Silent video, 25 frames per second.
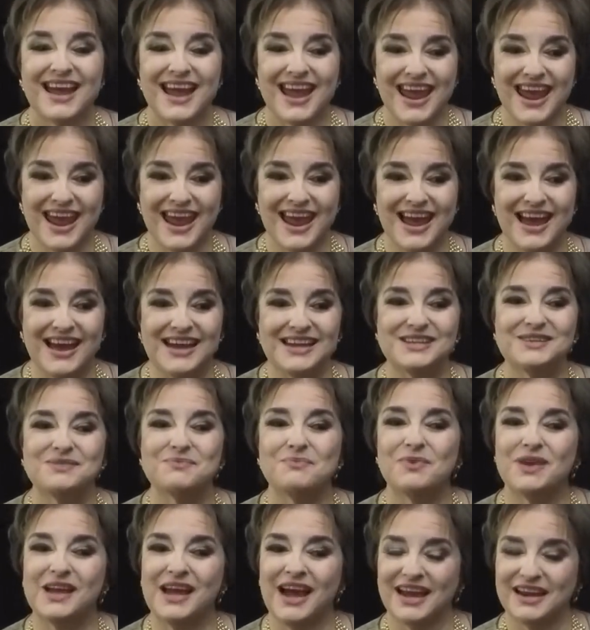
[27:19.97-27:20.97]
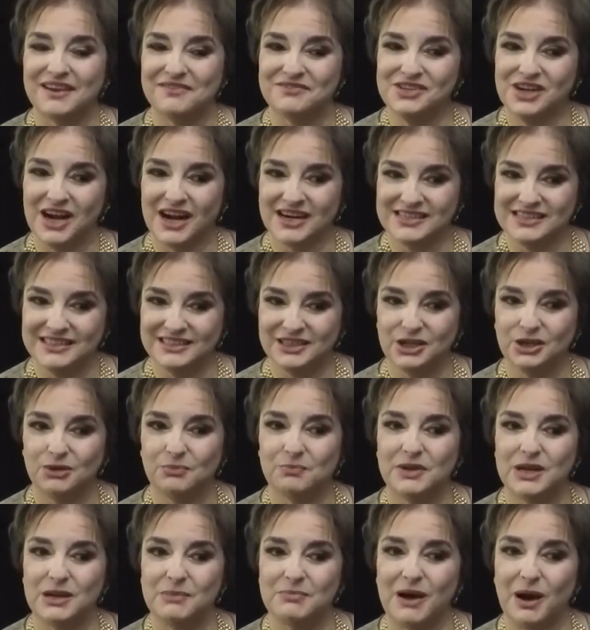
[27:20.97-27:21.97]
And we kind of talked a little
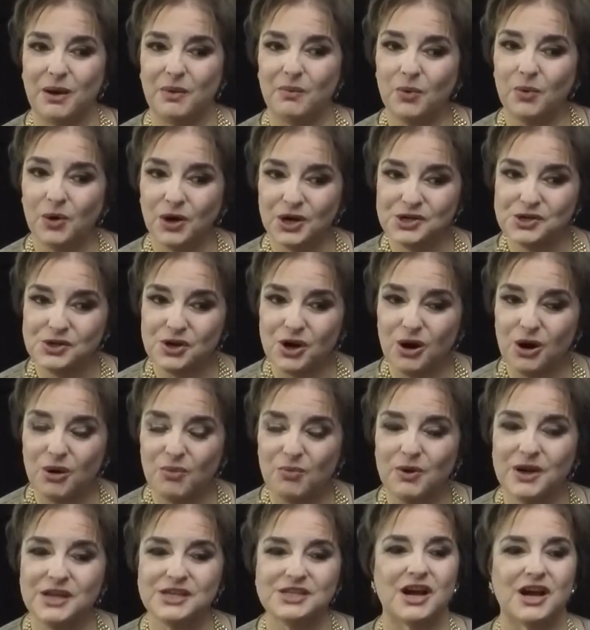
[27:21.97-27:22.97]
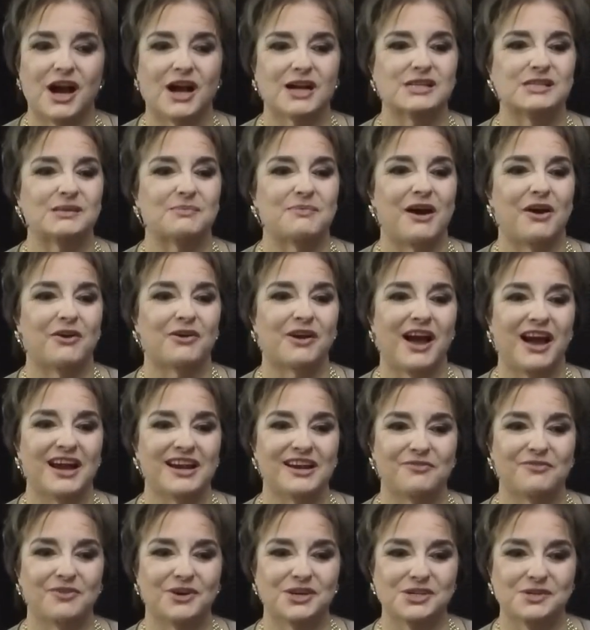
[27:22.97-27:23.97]
bit about wardrobe. We talked about
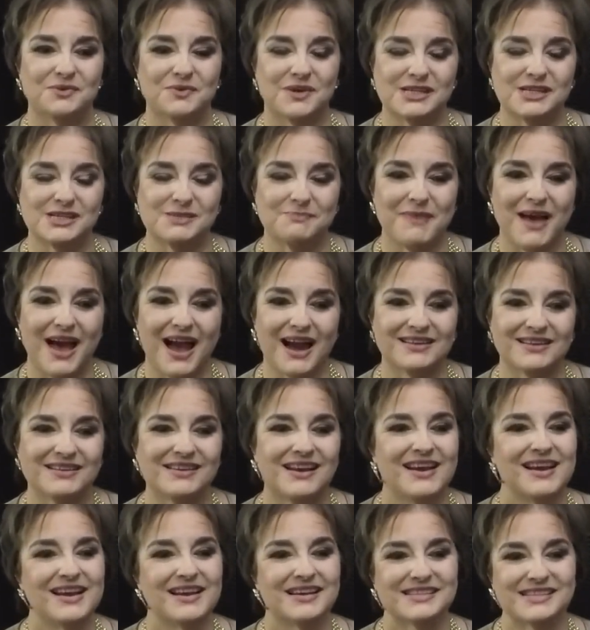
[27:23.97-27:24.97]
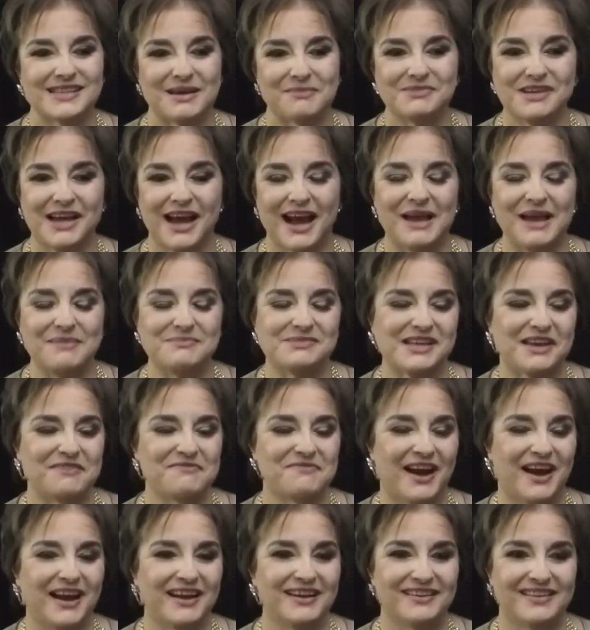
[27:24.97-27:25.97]
kind of what to expect. Sometimes I
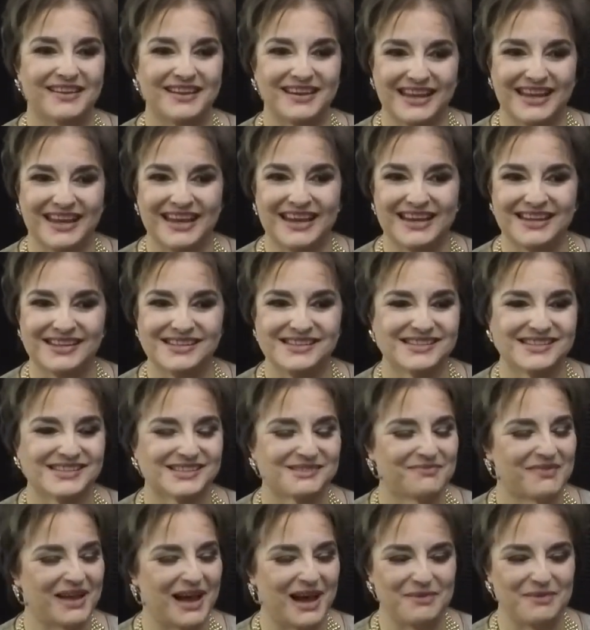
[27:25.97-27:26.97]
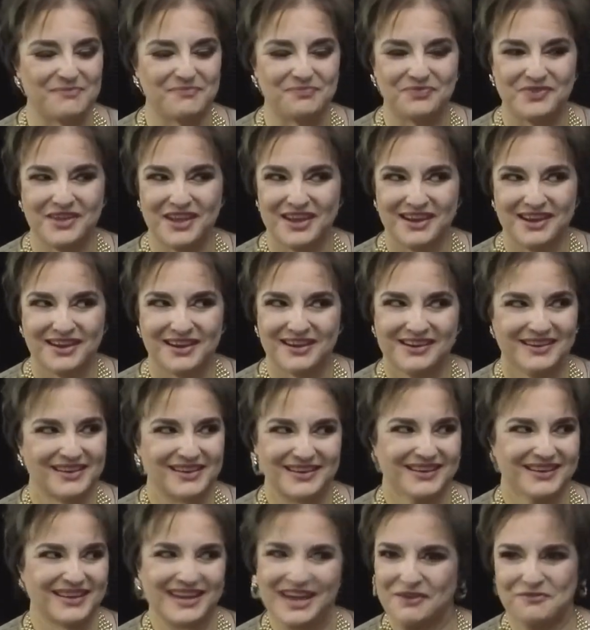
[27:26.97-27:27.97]
find that kids
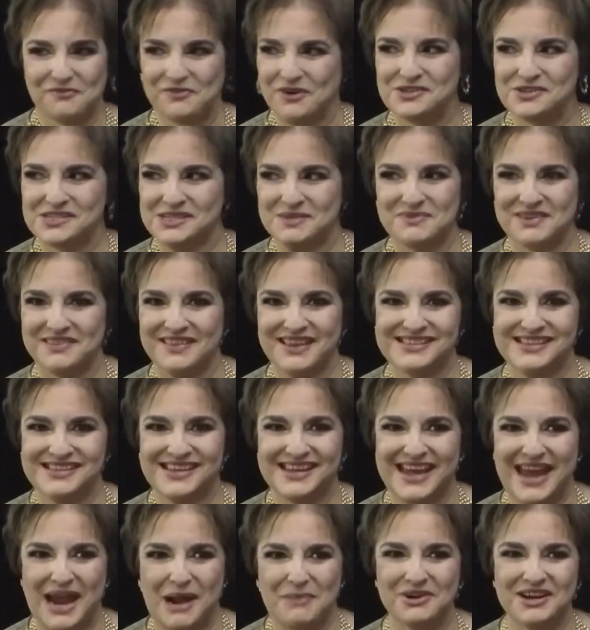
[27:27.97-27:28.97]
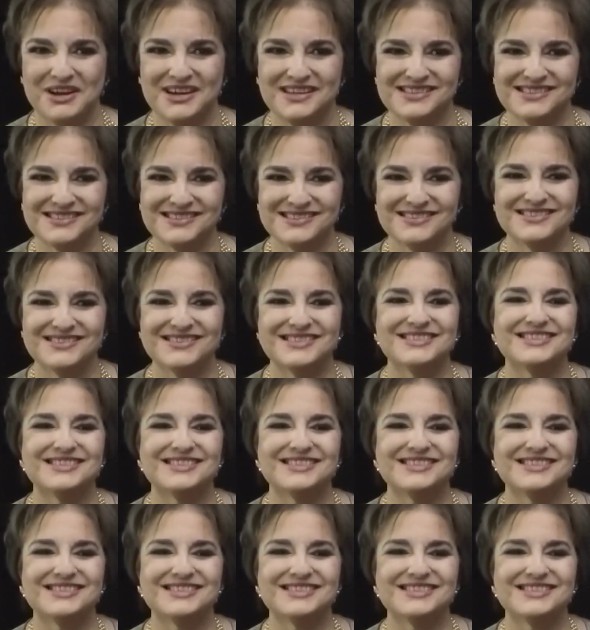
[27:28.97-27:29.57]
get frozen when they see cameras.